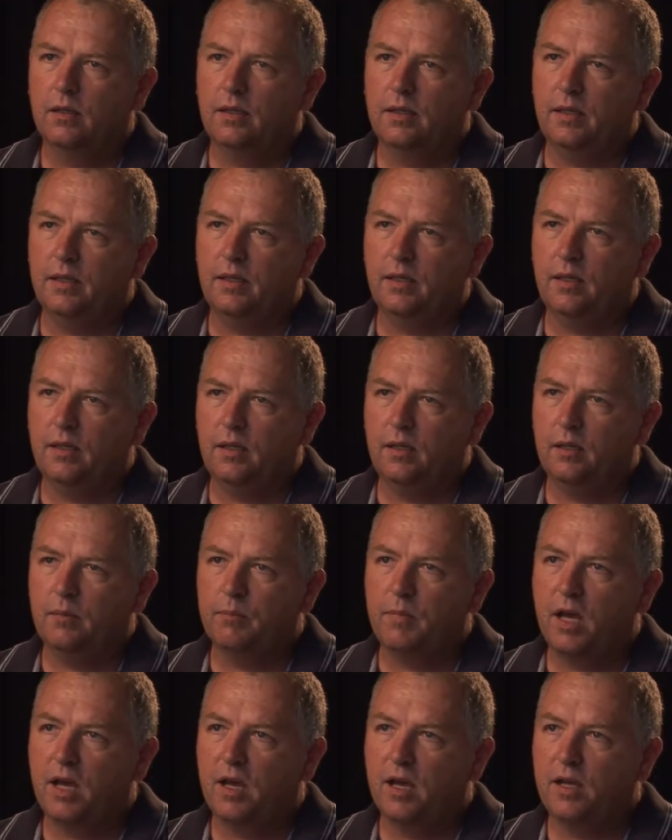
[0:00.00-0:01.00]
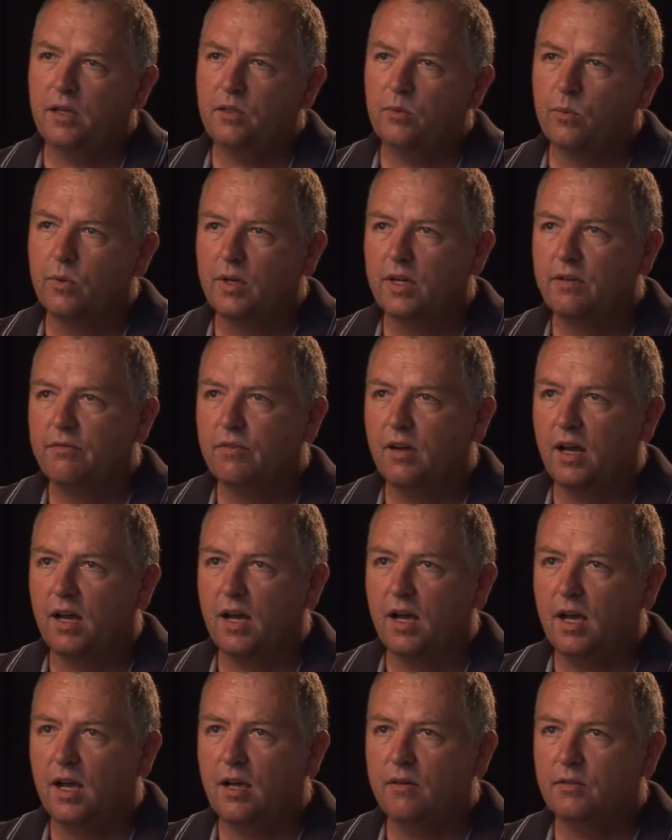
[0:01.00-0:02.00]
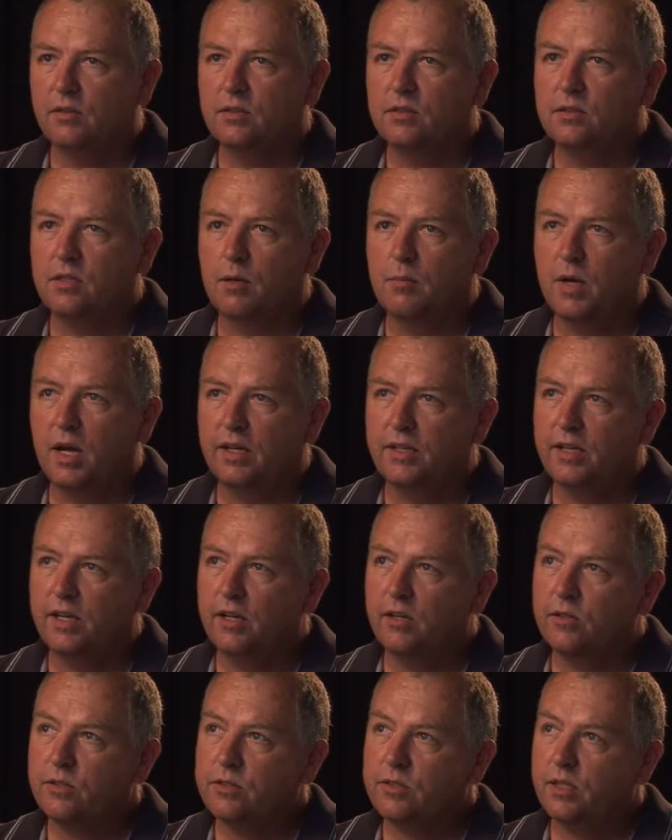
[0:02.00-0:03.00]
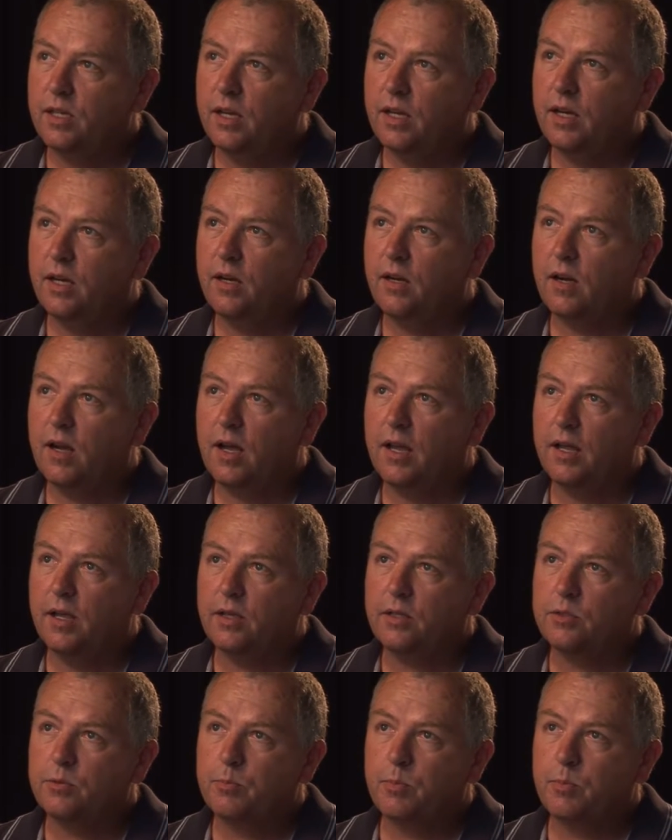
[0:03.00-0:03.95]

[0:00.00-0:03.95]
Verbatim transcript: In my 25 and some odd years there, I